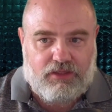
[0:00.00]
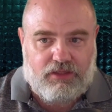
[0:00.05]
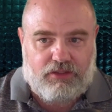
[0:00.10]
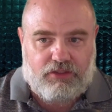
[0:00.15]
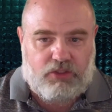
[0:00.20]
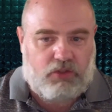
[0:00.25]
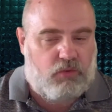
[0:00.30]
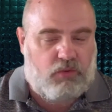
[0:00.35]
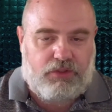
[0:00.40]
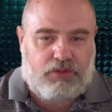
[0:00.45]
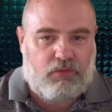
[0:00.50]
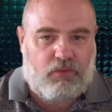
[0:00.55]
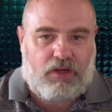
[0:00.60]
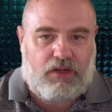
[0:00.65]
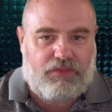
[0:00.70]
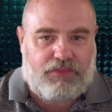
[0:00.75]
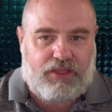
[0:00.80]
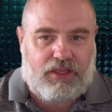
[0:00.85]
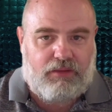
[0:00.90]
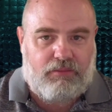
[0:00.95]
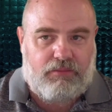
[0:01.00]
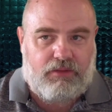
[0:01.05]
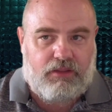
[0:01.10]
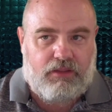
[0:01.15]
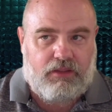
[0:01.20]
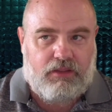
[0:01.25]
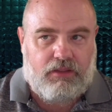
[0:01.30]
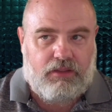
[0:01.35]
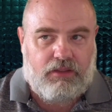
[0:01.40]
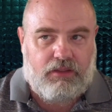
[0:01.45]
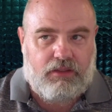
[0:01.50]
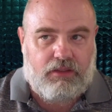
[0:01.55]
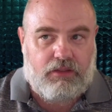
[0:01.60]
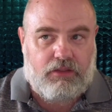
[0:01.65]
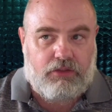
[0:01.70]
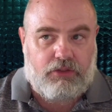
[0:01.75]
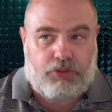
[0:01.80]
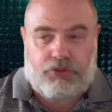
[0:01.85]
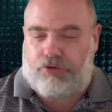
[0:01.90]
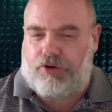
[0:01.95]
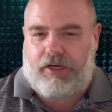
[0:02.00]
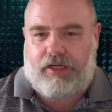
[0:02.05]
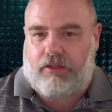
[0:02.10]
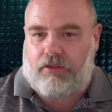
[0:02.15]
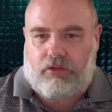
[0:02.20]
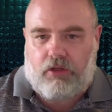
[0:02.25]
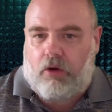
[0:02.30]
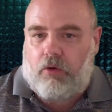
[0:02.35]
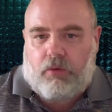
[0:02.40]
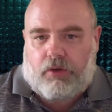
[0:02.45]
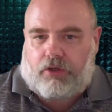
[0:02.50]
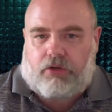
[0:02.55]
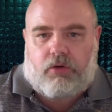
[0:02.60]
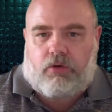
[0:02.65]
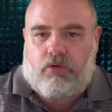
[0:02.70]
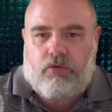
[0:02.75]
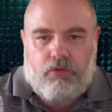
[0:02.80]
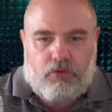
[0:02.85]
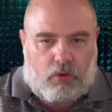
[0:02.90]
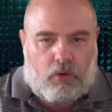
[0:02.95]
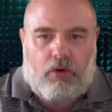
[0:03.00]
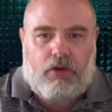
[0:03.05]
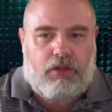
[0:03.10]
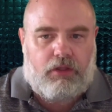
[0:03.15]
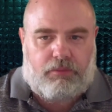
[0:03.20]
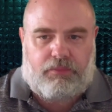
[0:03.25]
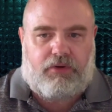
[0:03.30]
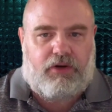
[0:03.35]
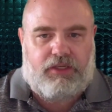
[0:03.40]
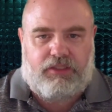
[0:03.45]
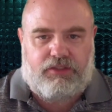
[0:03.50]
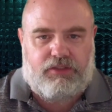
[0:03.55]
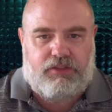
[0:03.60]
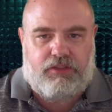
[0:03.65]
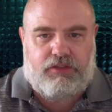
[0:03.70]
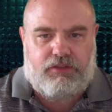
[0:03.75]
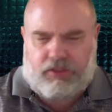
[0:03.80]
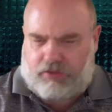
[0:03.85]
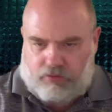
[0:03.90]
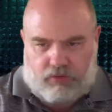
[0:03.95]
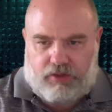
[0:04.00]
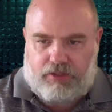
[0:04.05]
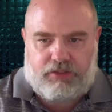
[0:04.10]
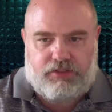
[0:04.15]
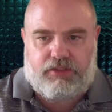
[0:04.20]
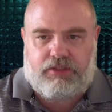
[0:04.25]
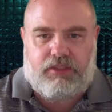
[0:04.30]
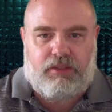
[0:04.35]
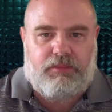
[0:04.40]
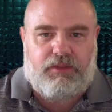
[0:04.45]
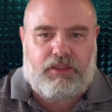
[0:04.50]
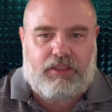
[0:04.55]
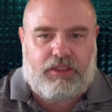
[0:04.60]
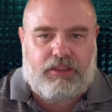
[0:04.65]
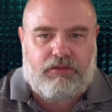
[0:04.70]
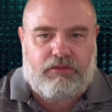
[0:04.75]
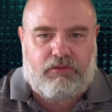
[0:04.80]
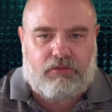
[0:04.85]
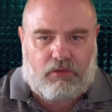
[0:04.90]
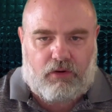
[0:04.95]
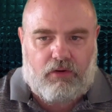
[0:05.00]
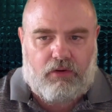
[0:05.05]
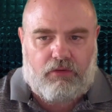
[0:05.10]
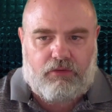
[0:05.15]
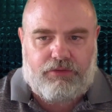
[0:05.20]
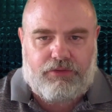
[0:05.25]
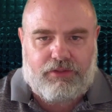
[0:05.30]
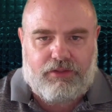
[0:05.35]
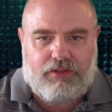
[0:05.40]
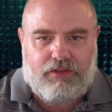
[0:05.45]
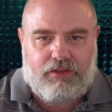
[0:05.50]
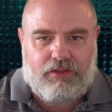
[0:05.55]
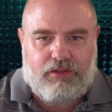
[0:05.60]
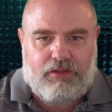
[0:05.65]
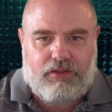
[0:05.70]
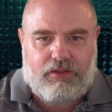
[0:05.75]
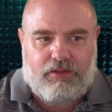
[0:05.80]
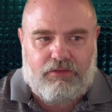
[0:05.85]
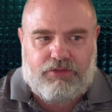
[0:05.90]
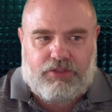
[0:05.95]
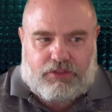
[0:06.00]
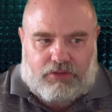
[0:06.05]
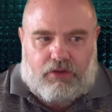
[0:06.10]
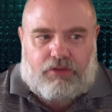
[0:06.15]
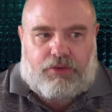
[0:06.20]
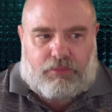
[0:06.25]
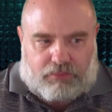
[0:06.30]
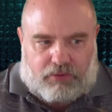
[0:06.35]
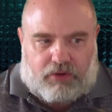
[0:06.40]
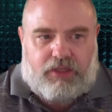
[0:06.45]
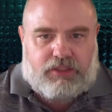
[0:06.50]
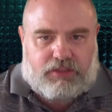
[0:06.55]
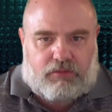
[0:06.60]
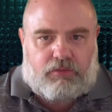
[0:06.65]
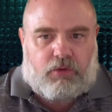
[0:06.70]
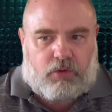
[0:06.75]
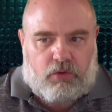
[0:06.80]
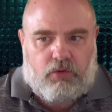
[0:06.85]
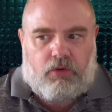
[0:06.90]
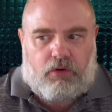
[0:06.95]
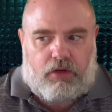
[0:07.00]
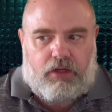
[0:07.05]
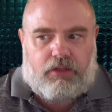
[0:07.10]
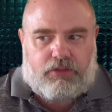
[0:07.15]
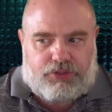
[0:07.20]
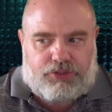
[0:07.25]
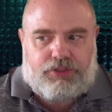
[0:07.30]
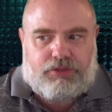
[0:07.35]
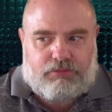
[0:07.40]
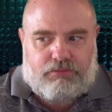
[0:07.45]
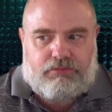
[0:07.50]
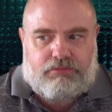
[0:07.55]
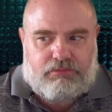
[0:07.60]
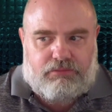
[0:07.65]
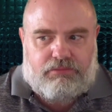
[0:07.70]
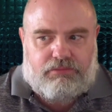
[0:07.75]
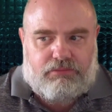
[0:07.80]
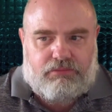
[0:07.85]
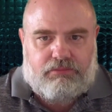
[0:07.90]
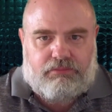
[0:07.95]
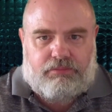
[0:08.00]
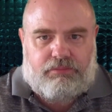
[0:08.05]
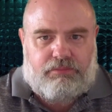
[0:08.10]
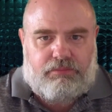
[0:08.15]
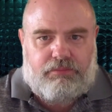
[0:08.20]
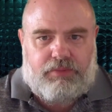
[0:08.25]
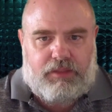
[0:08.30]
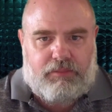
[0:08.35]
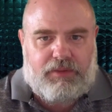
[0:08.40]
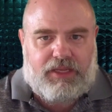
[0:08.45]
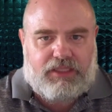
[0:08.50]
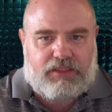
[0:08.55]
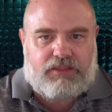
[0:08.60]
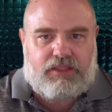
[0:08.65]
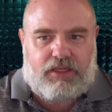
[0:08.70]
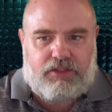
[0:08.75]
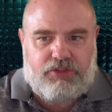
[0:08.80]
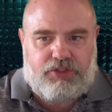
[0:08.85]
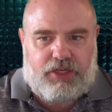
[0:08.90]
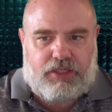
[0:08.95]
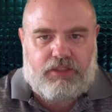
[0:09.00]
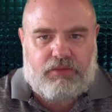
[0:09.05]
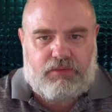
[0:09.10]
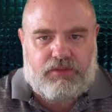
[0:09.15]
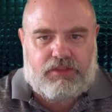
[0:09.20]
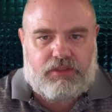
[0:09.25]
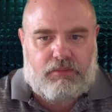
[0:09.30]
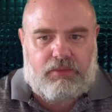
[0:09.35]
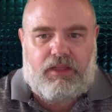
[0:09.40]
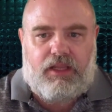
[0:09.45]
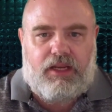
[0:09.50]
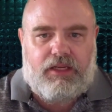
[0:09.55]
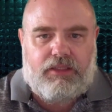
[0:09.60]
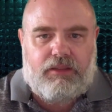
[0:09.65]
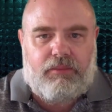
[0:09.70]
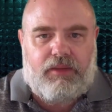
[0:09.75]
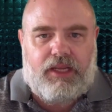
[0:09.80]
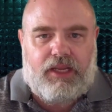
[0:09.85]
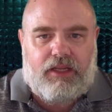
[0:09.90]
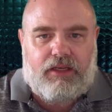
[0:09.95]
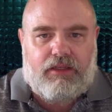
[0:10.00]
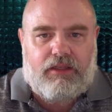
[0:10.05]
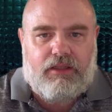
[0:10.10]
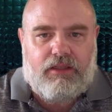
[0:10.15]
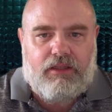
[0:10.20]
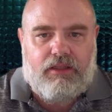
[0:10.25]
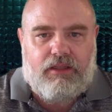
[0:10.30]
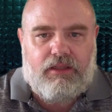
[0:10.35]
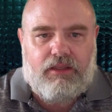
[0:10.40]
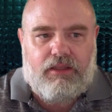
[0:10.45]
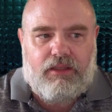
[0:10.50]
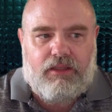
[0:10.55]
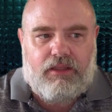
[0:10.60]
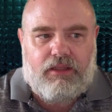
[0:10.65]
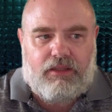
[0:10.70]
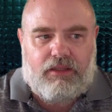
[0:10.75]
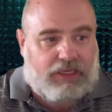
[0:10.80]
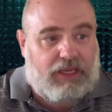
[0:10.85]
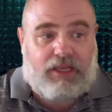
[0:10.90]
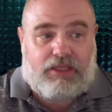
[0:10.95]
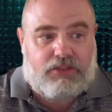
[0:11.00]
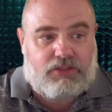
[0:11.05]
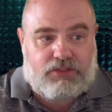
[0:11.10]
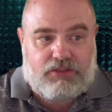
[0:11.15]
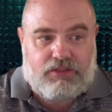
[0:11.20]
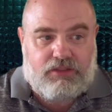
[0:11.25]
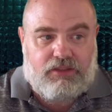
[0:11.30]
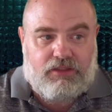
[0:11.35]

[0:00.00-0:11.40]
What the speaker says: you wouldn't want them to try to lower crude oil prices in order to stimulate growth. You say, no, the price of crude oil should be based on genuine supply and demand. Yes,